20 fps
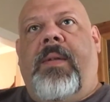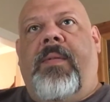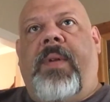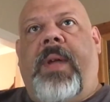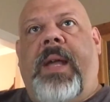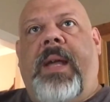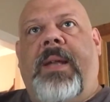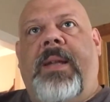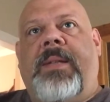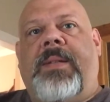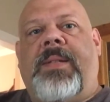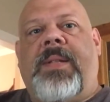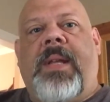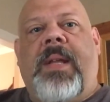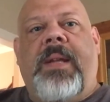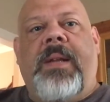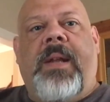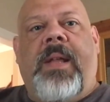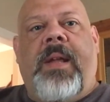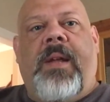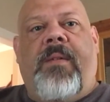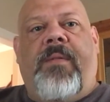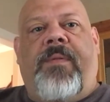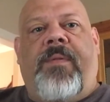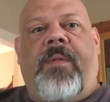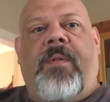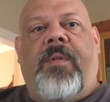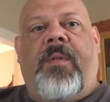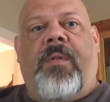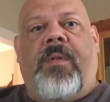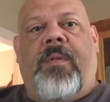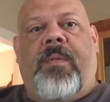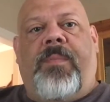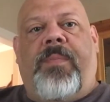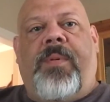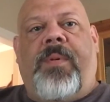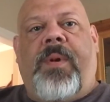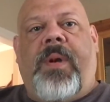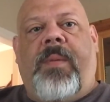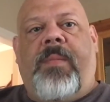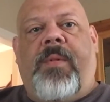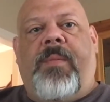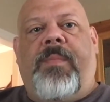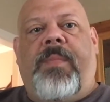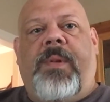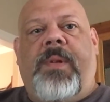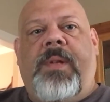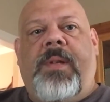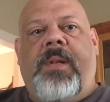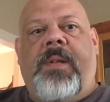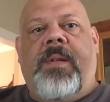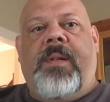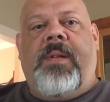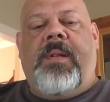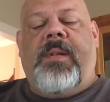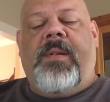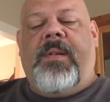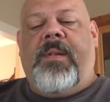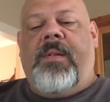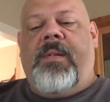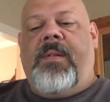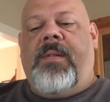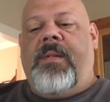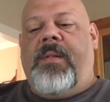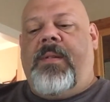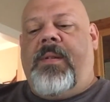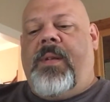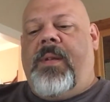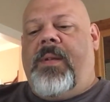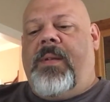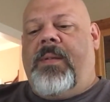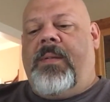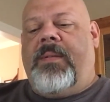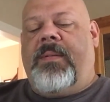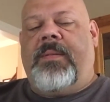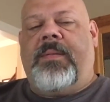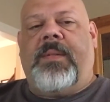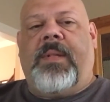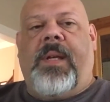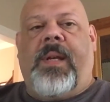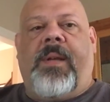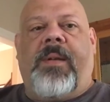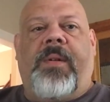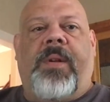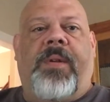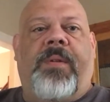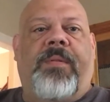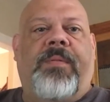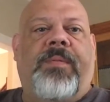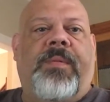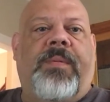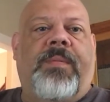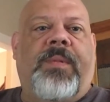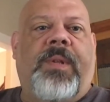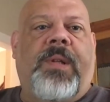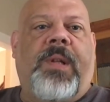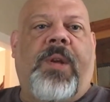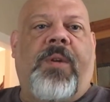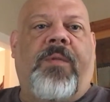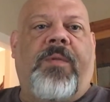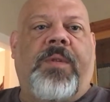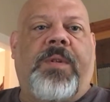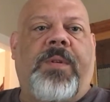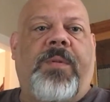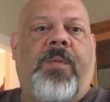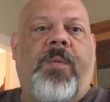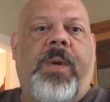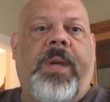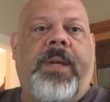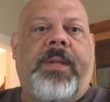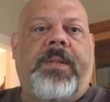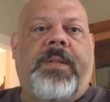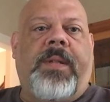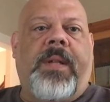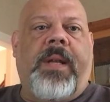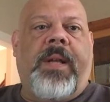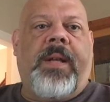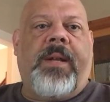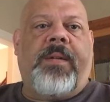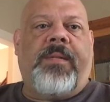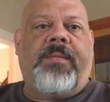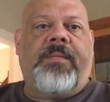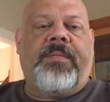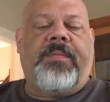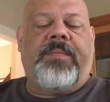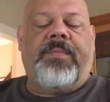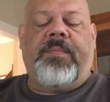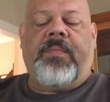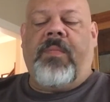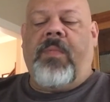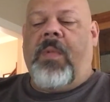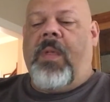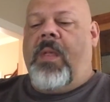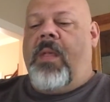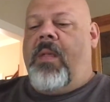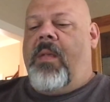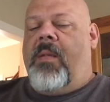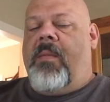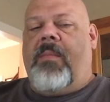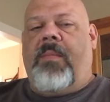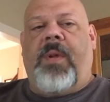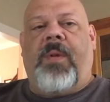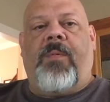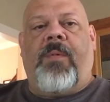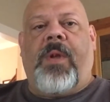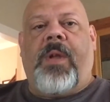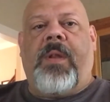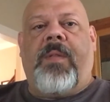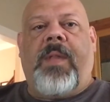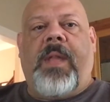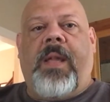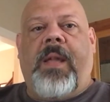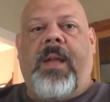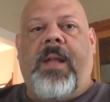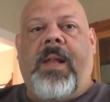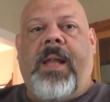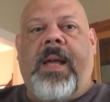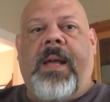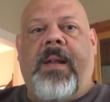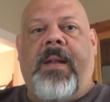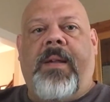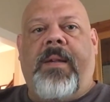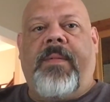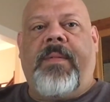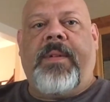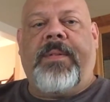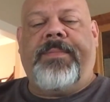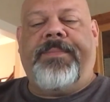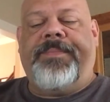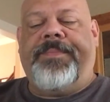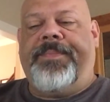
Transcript: Had this tank now for probably, I don't know, a little over 2 weeks now. Been running the hell out of it,